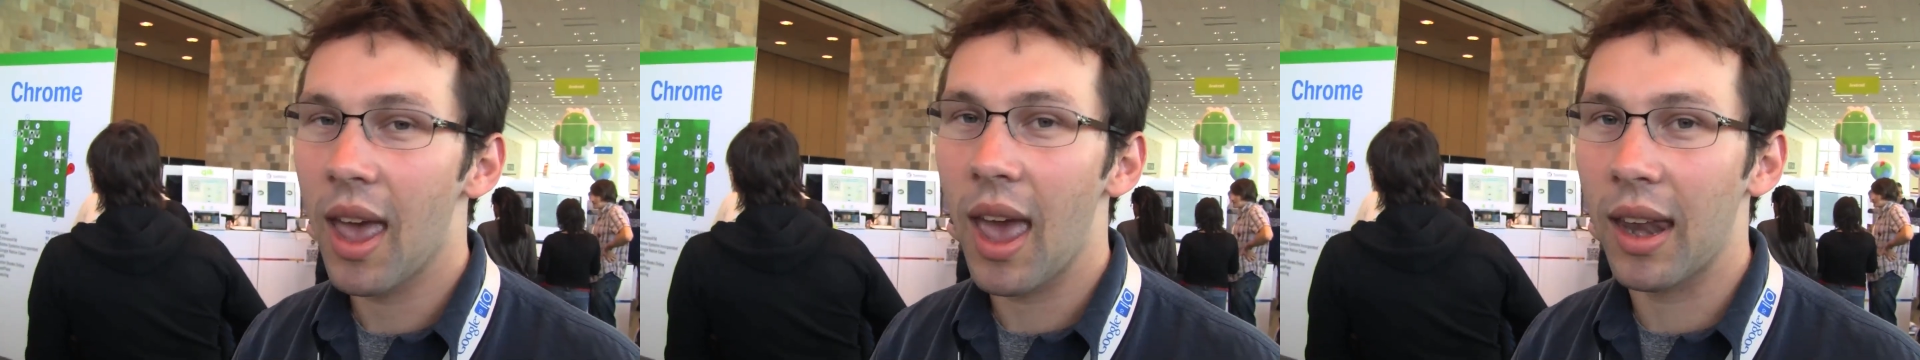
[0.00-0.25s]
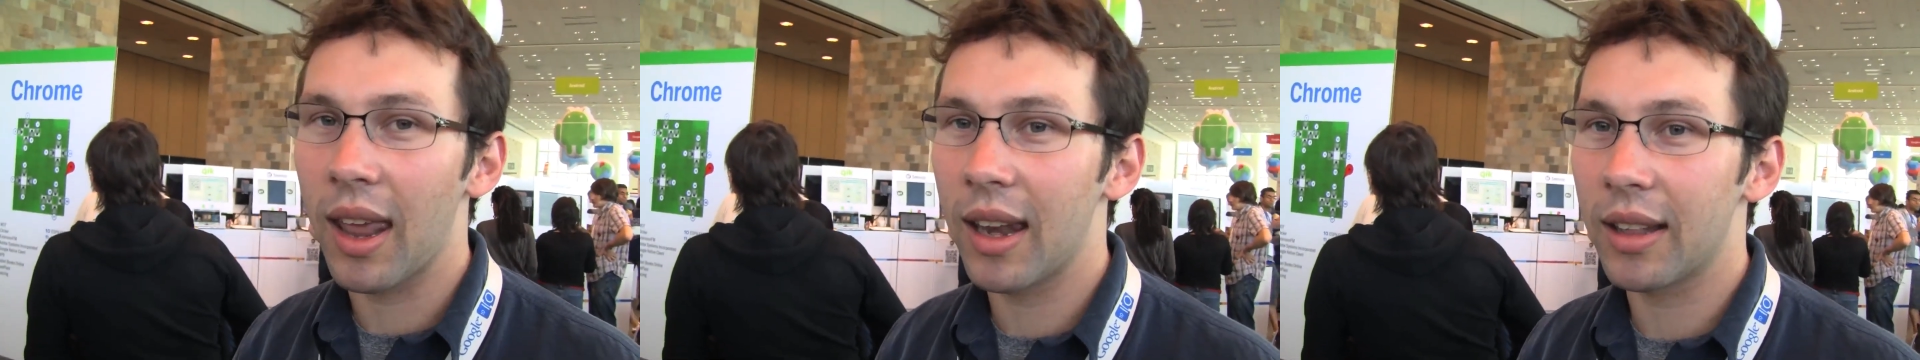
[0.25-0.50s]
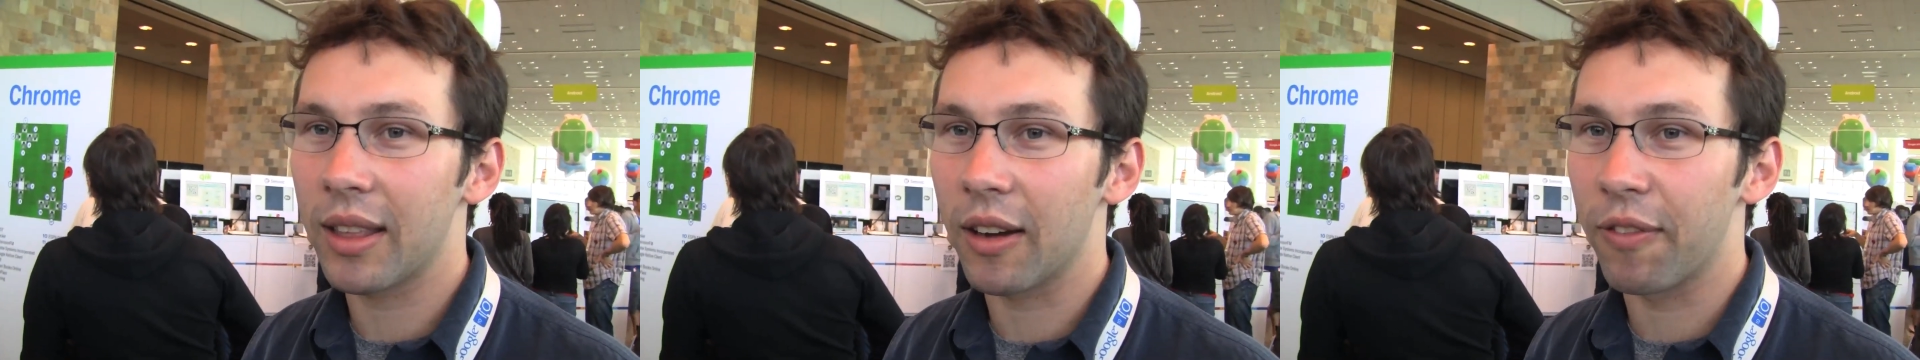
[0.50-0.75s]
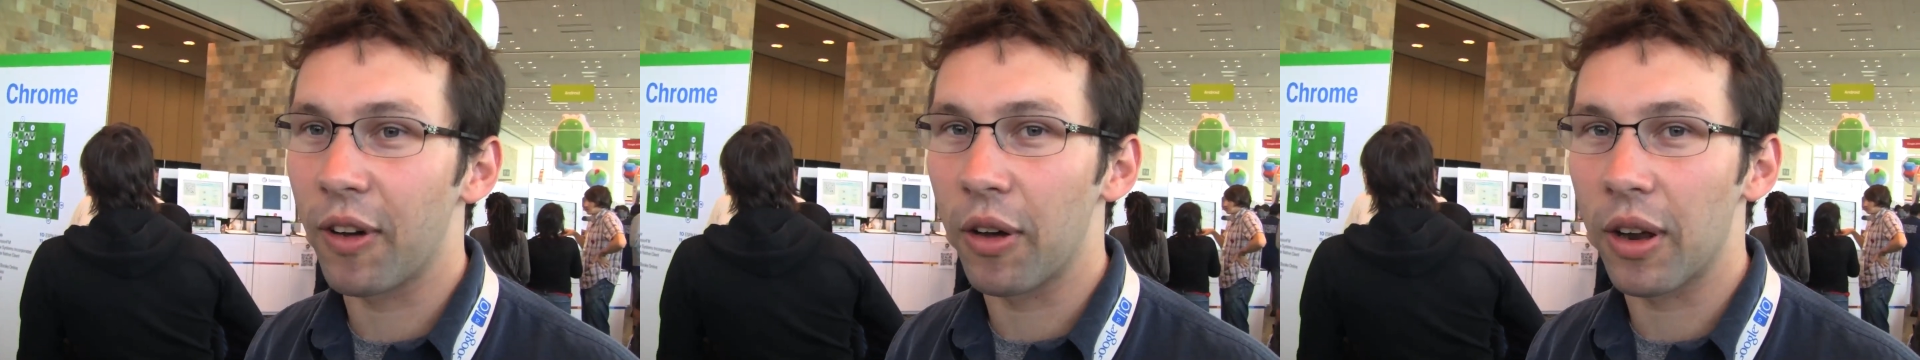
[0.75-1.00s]
and edit their
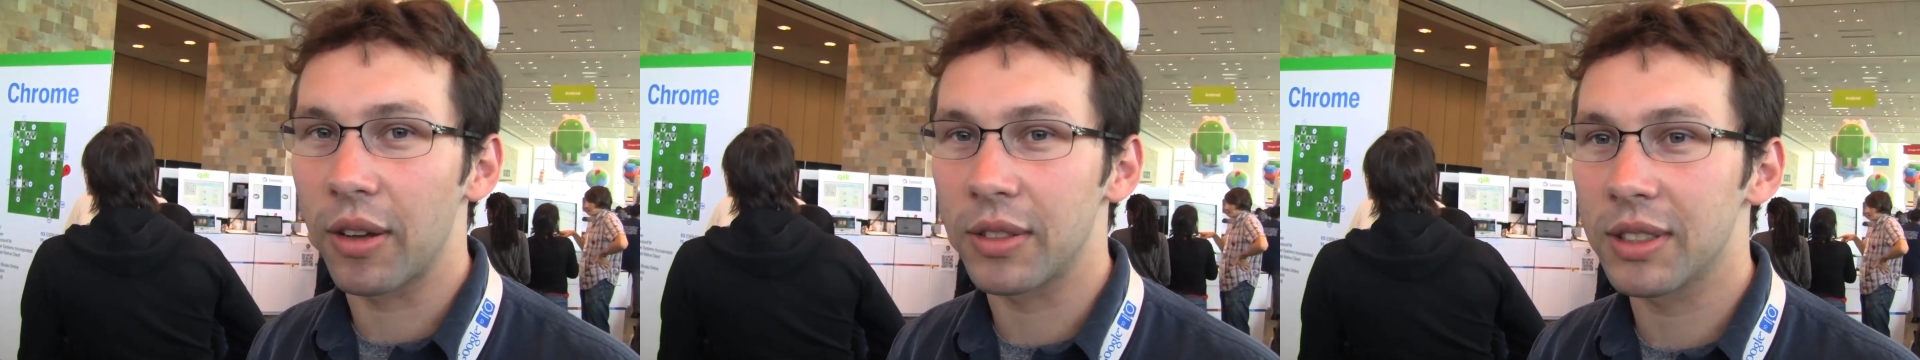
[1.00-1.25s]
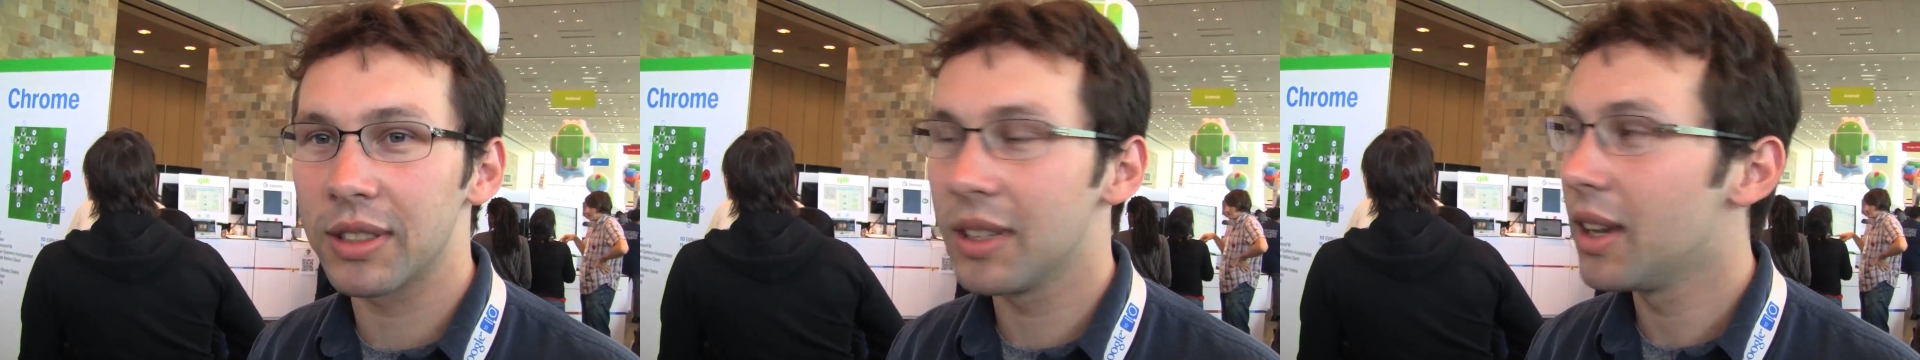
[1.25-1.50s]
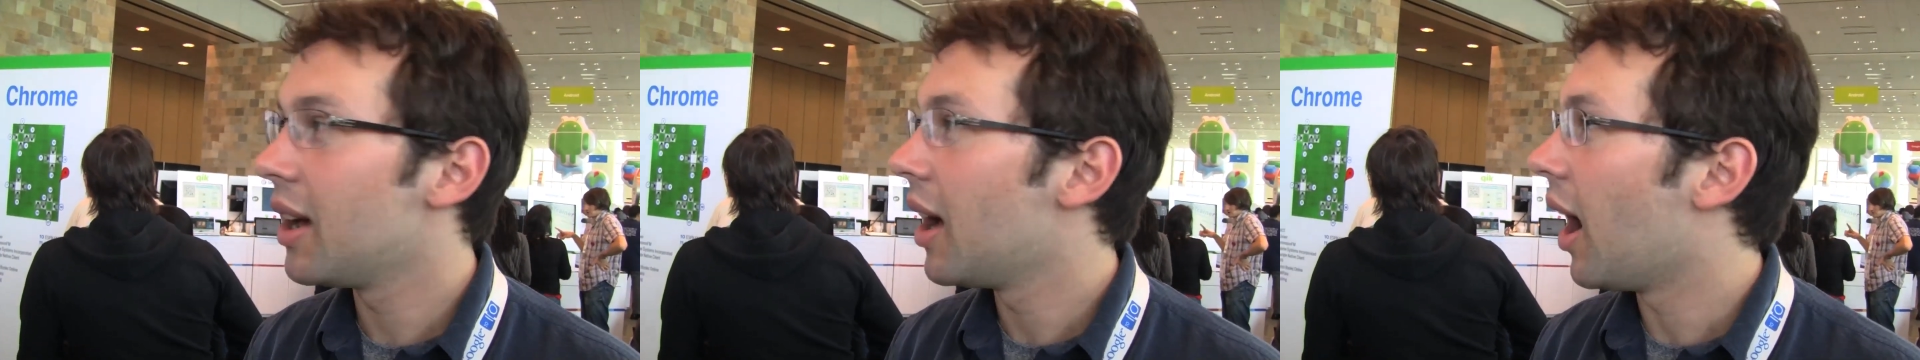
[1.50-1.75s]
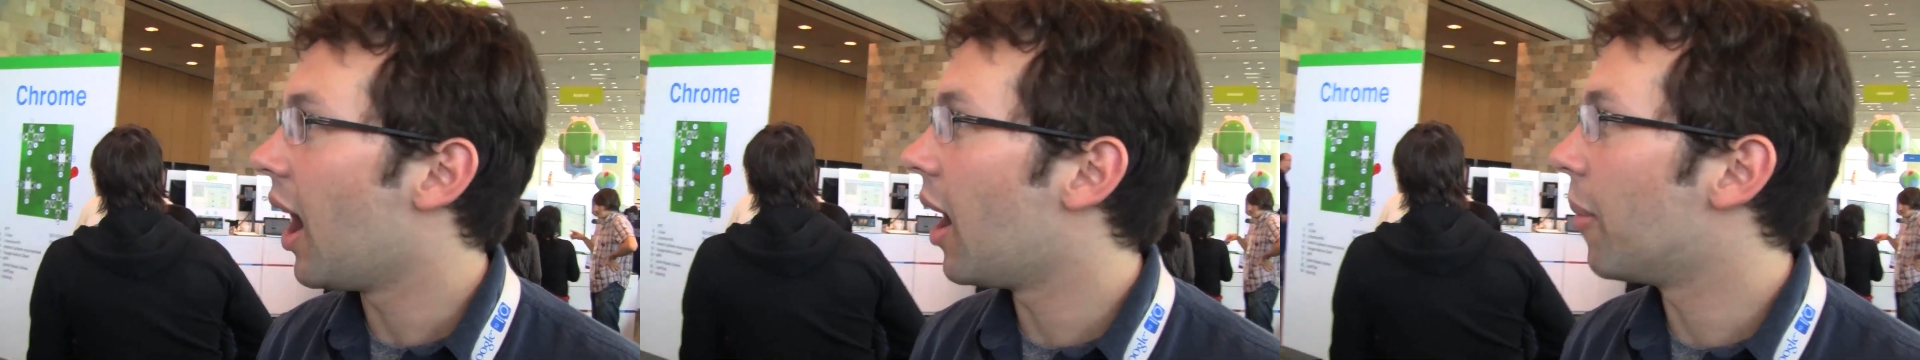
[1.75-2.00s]
photos.
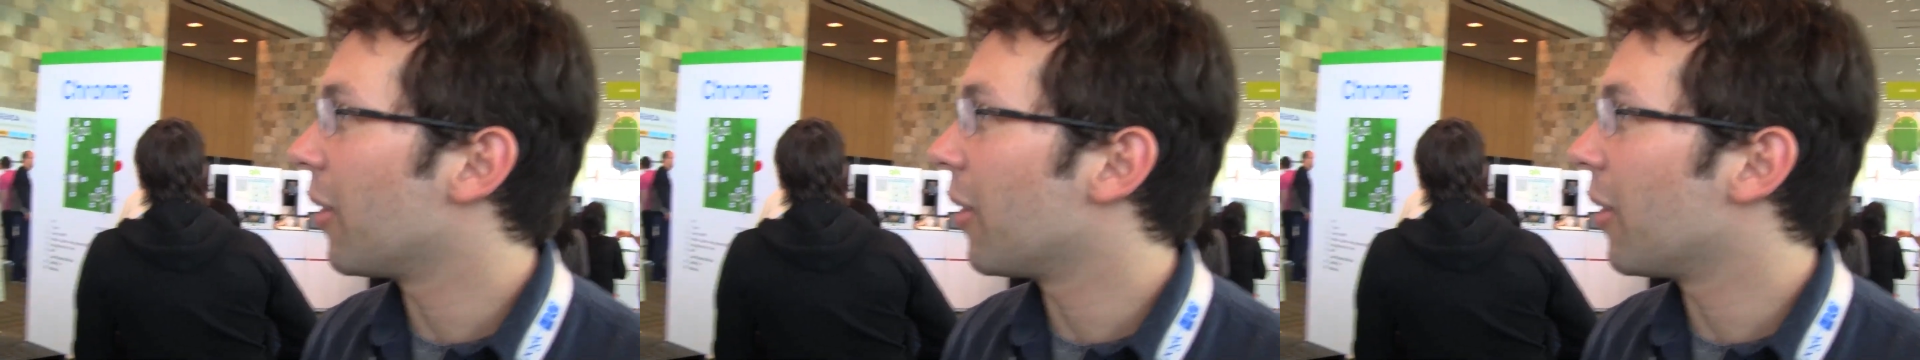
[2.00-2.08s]
Um,